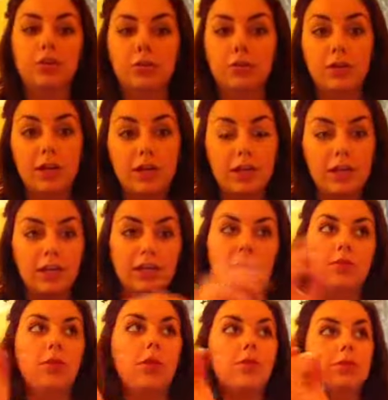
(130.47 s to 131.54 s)
creating,
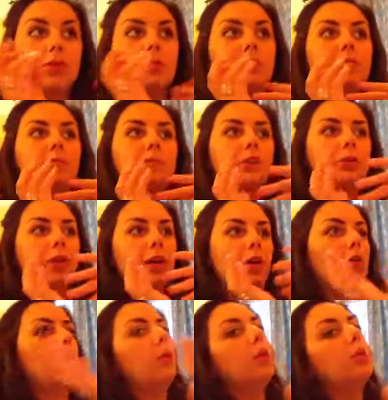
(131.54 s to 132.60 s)
and we're
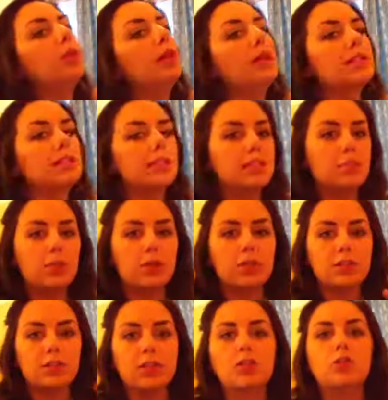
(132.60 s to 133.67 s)
doing old lessons, we're going
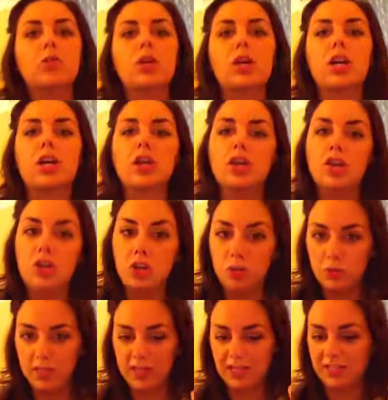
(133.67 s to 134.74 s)
to start doing
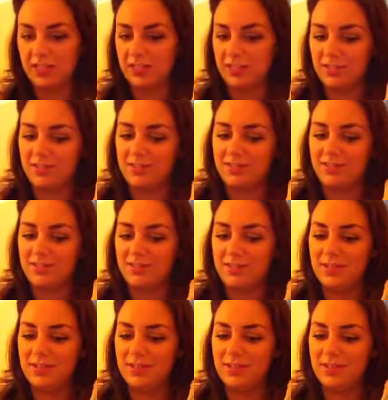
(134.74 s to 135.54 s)
new lessons.